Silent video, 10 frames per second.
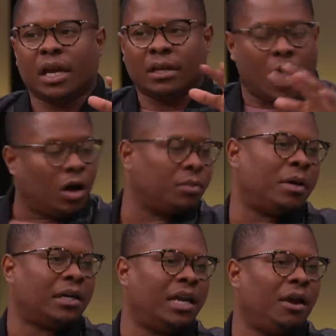in all of
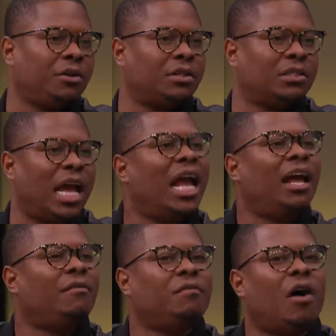my characters, I
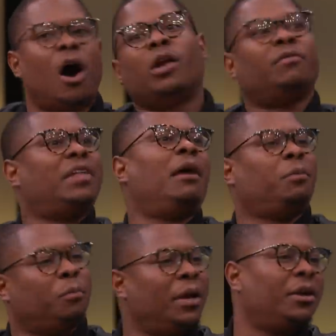have all of that
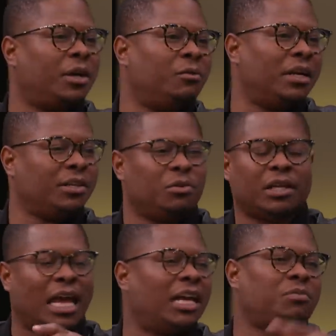prepared already. You
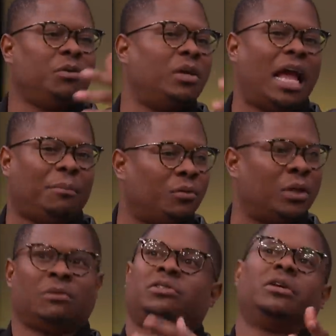can ask me what happened
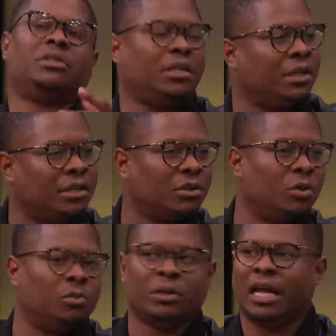when I was 13 years old with